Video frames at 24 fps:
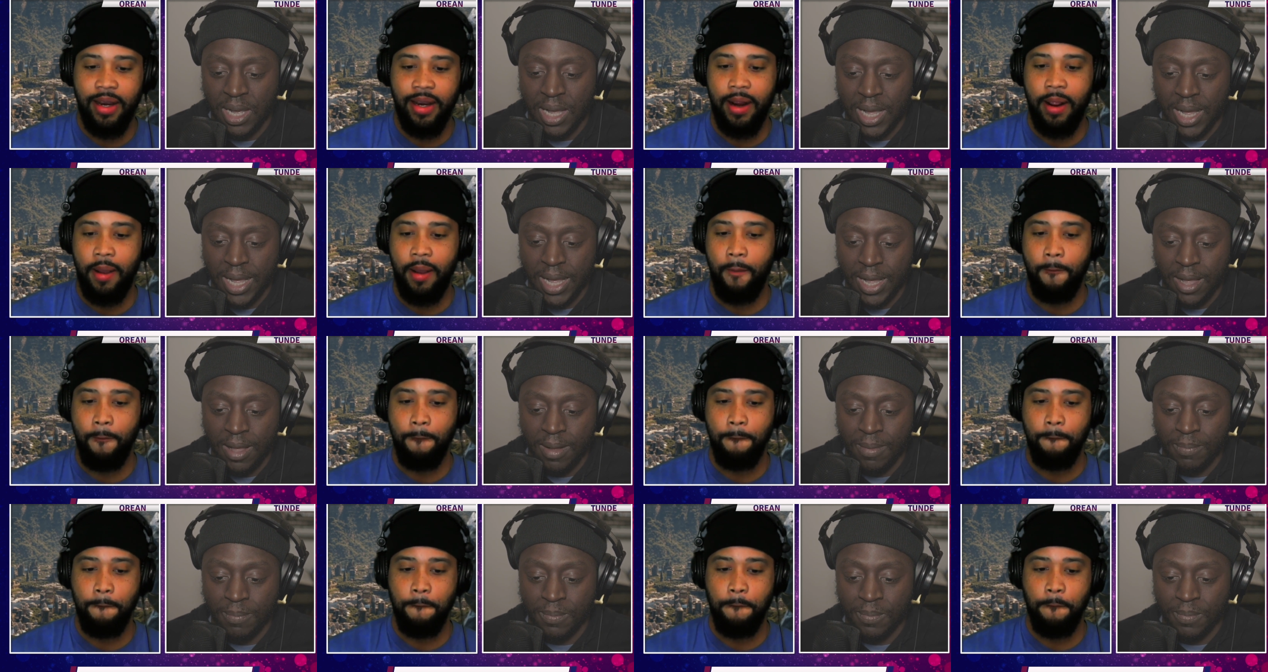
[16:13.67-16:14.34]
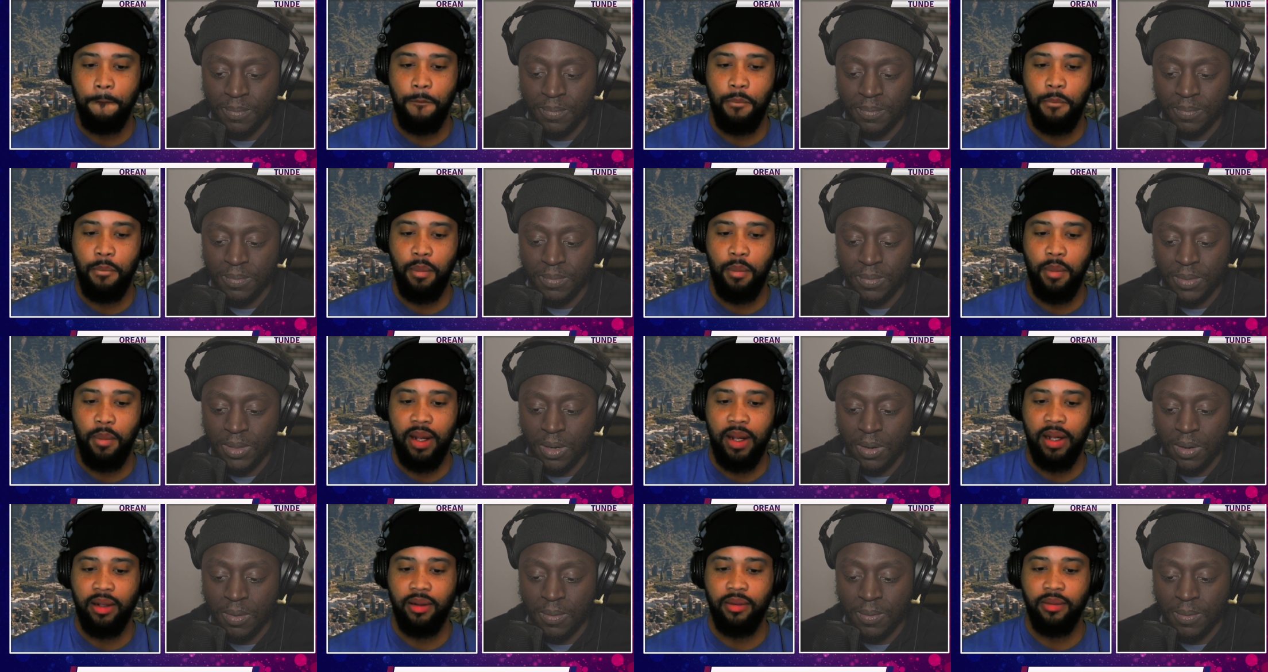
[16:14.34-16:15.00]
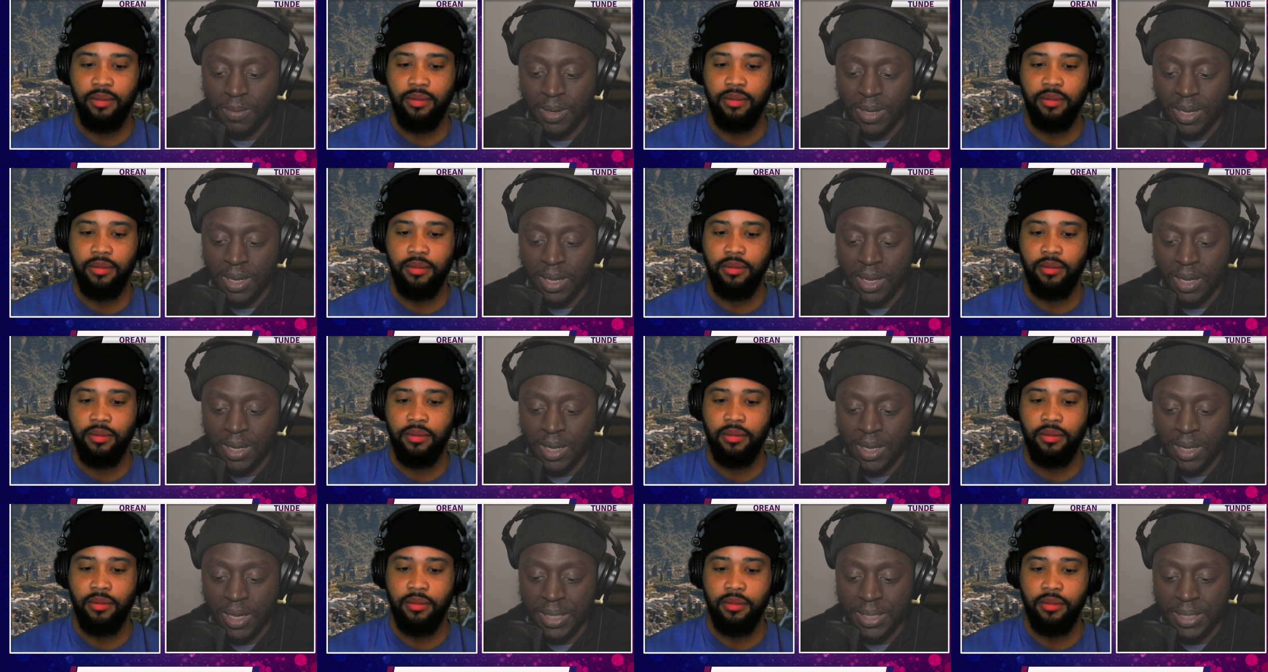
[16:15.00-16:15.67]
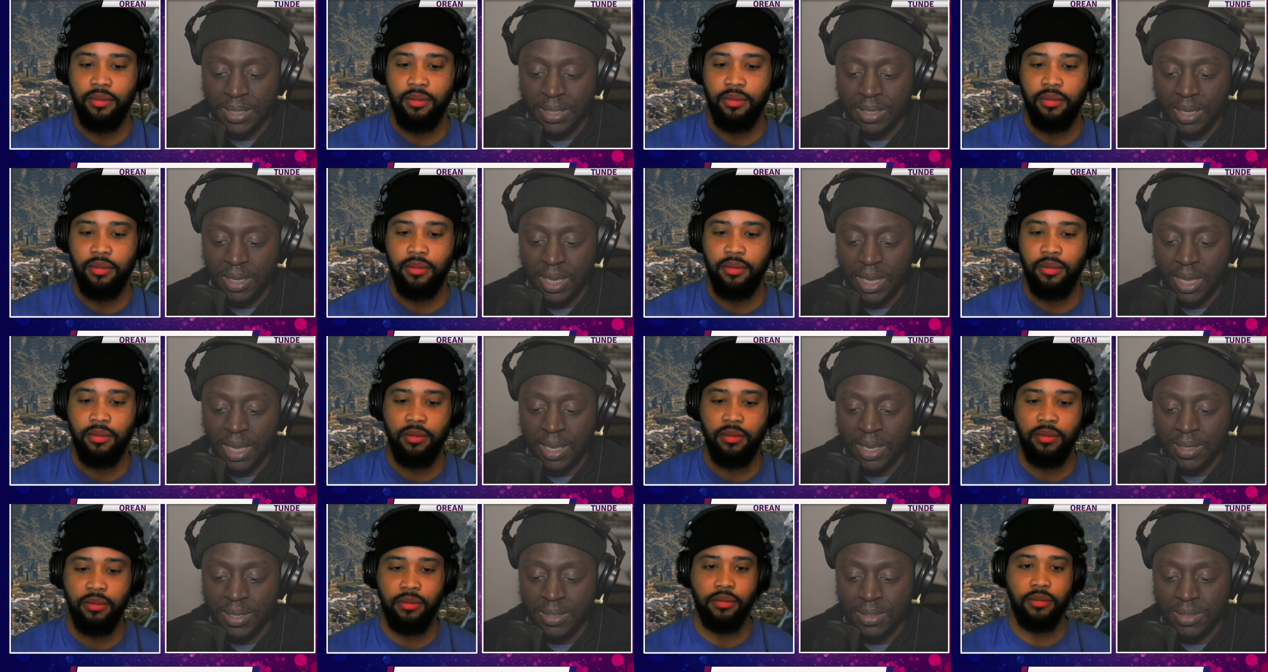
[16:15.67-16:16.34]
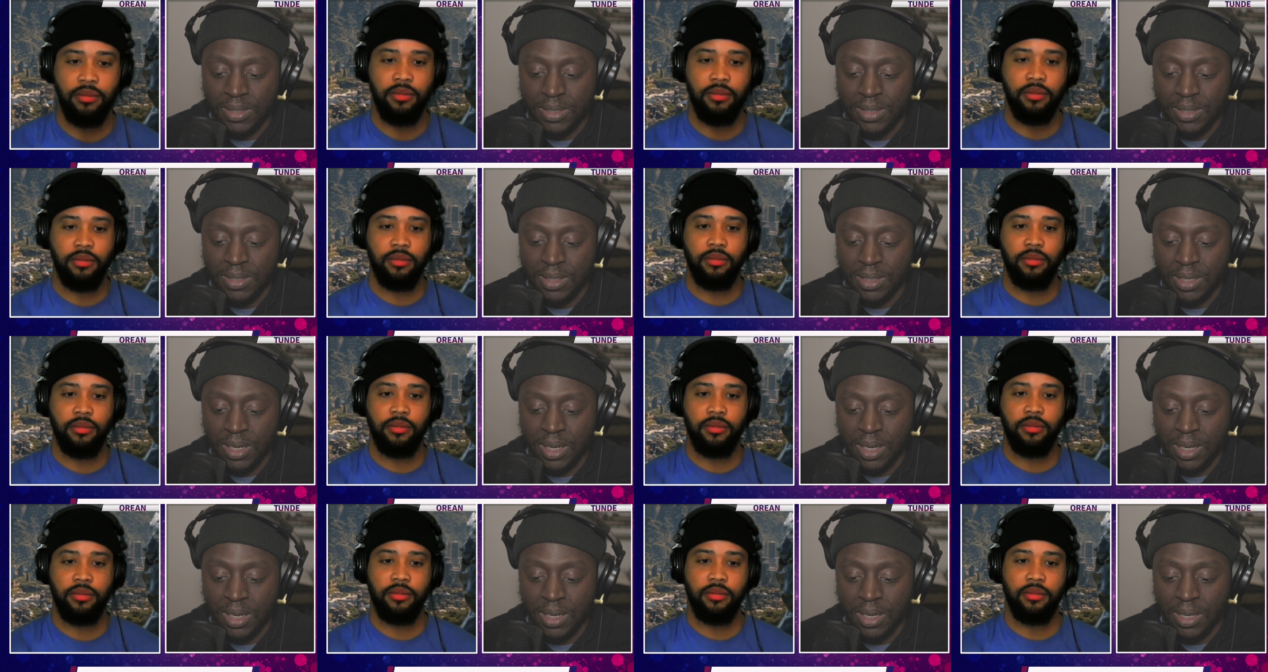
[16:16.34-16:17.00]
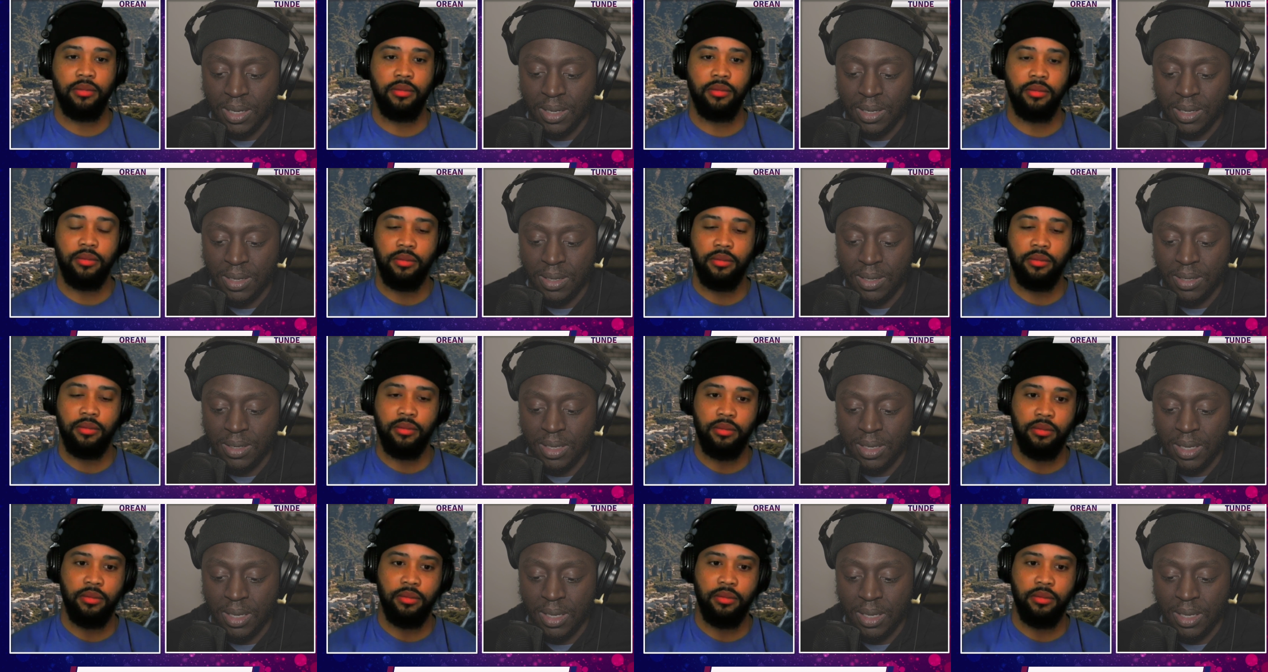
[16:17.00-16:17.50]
Speaker 1: Um, you know, uh, and uh,